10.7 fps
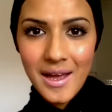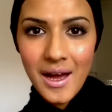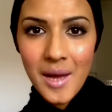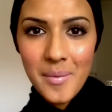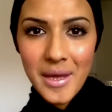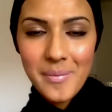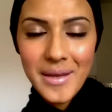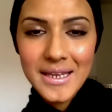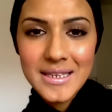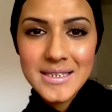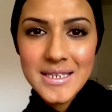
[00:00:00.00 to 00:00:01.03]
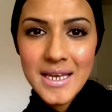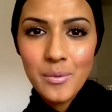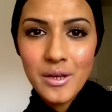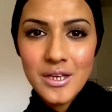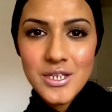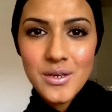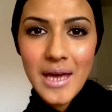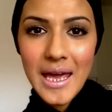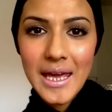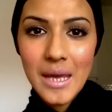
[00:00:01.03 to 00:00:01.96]
Hi makeup addicts, today I'm going to do
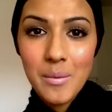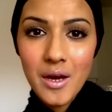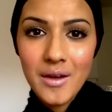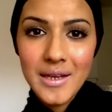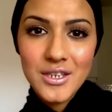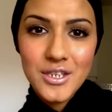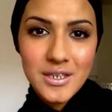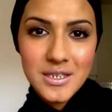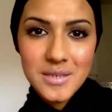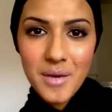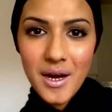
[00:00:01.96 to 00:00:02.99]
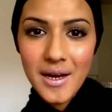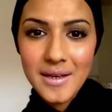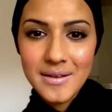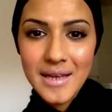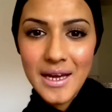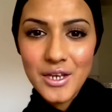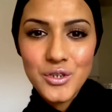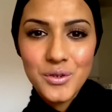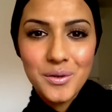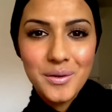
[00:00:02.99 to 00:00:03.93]
a Kim Kardashian inspired
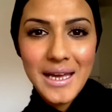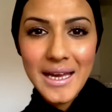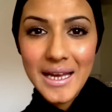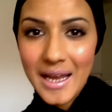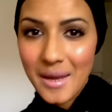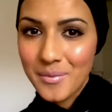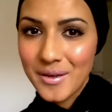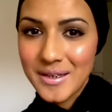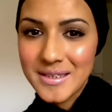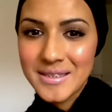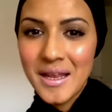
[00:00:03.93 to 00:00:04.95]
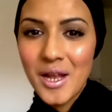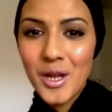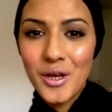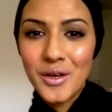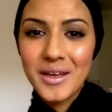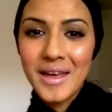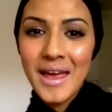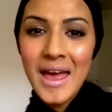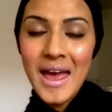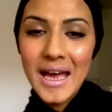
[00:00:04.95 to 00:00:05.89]
natural yet glamorous look.
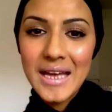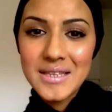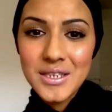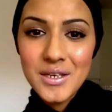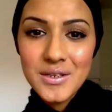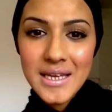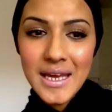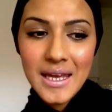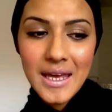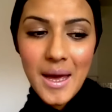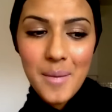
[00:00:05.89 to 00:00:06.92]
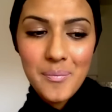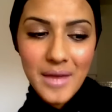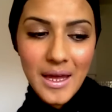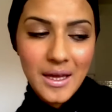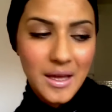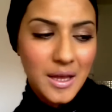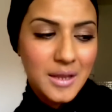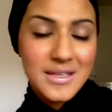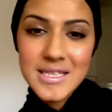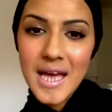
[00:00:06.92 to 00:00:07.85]
It's using
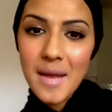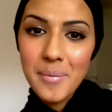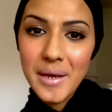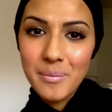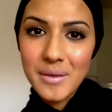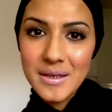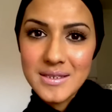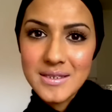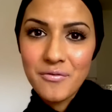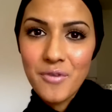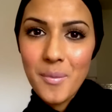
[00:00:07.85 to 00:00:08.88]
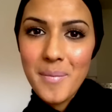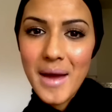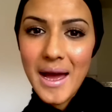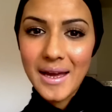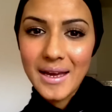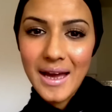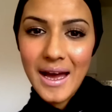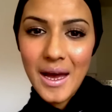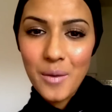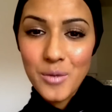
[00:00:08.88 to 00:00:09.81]
the tan pigment from MAC,
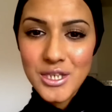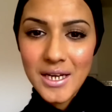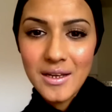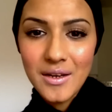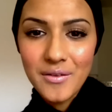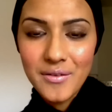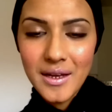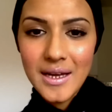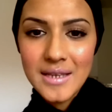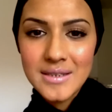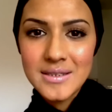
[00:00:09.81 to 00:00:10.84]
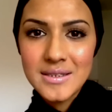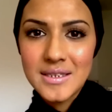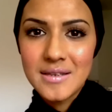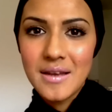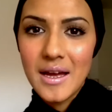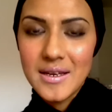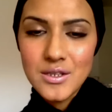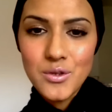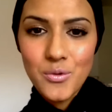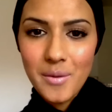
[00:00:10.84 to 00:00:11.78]
which I love, and I
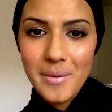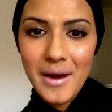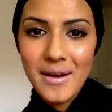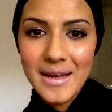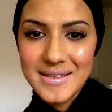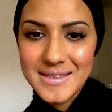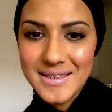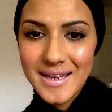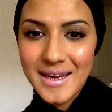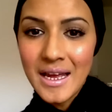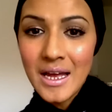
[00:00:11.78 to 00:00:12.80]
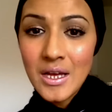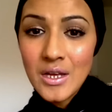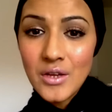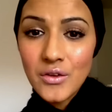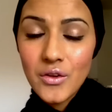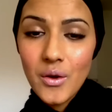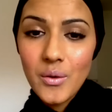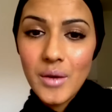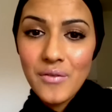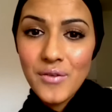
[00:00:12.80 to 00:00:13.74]
did talk about it yesterday. So
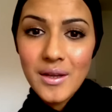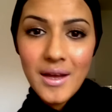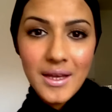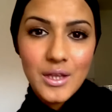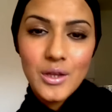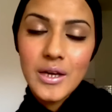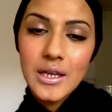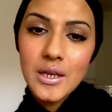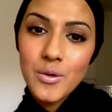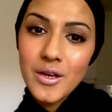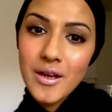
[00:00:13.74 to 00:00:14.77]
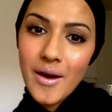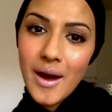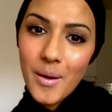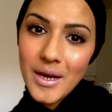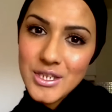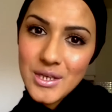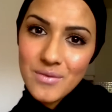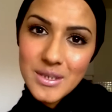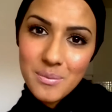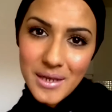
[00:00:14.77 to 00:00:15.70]
if you like the look and you want to know how I
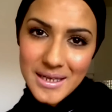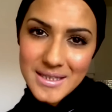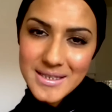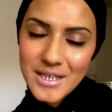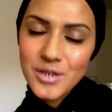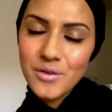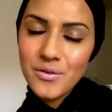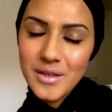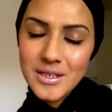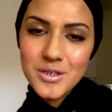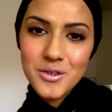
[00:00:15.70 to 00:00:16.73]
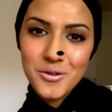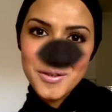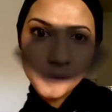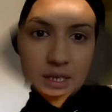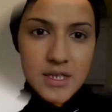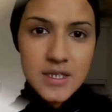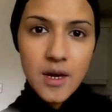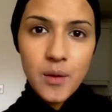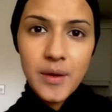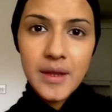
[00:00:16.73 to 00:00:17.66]
achieved it, please stay tuned for the tutorial. To
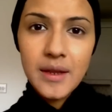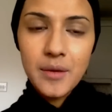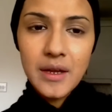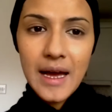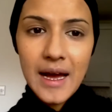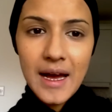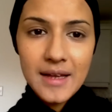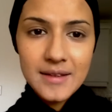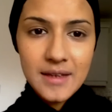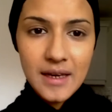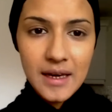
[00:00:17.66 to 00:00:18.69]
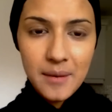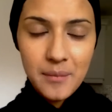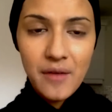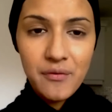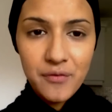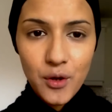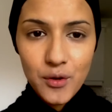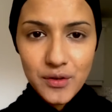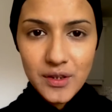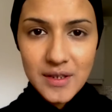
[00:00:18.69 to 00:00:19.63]
start with, I'm going to add, I've
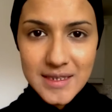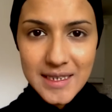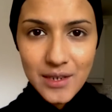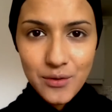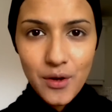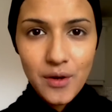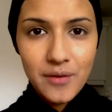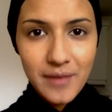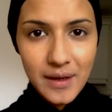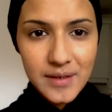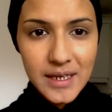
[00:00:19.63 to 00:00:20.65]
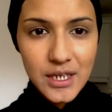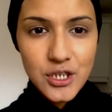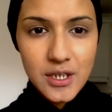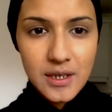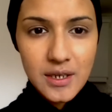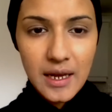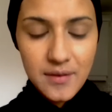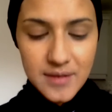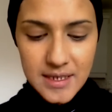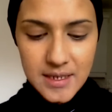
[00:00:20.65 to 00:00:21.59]
got concealer on, foundation, and
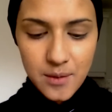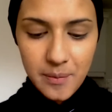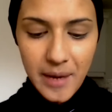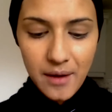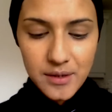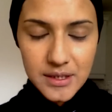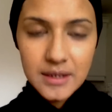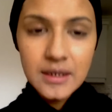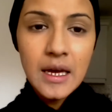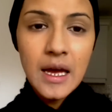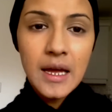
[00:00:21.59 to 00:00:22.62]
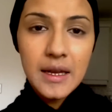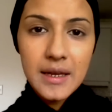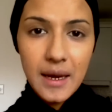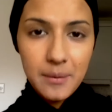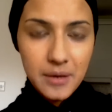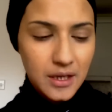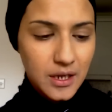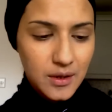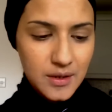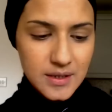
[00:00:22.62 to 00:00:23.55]
I've set it with powder. Now I'm going
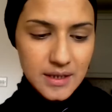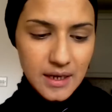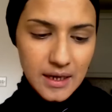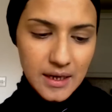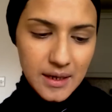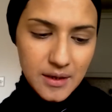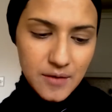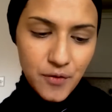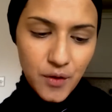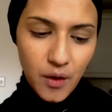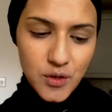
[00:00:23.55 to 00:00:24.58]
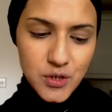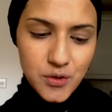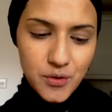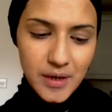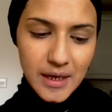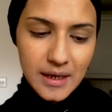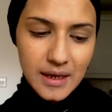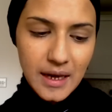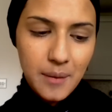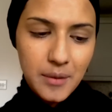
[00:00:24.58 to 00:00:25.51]
to use, for
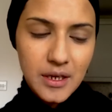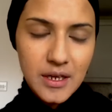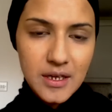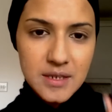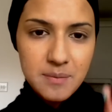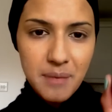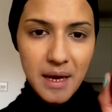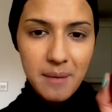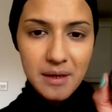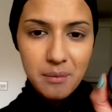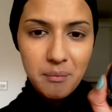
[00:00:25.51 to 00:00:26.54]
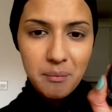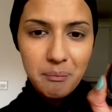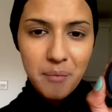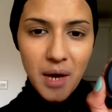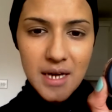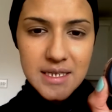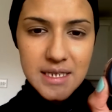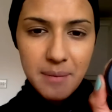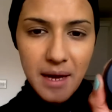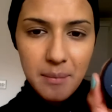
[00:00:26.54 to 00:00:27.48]
contouring, I'm going to use
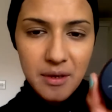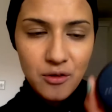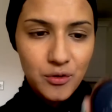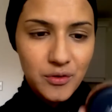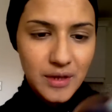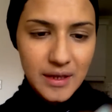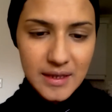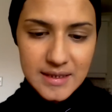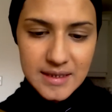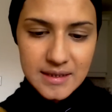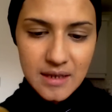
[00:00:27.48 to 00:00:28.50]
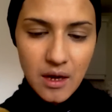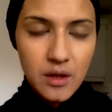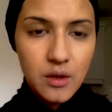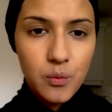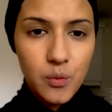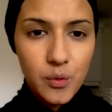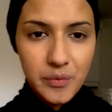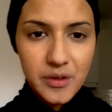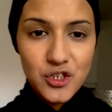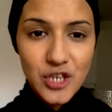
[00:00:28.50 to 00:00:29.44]
ID Bare Minerals, and this is the
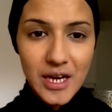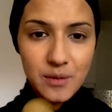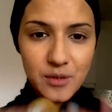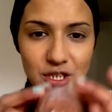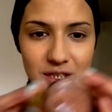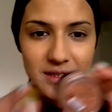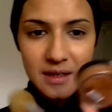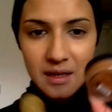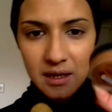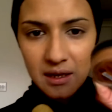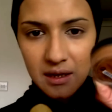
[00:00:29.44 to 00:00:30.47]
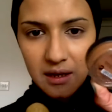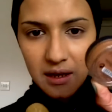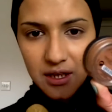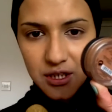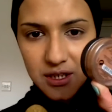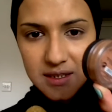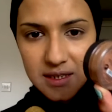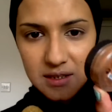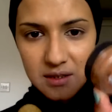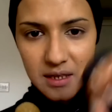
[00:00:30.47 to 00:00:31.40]
warmth shade, which is, as you can
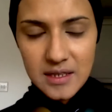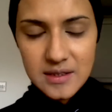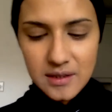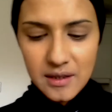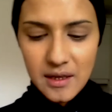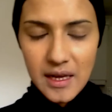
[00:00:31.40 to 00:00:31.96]
see, it's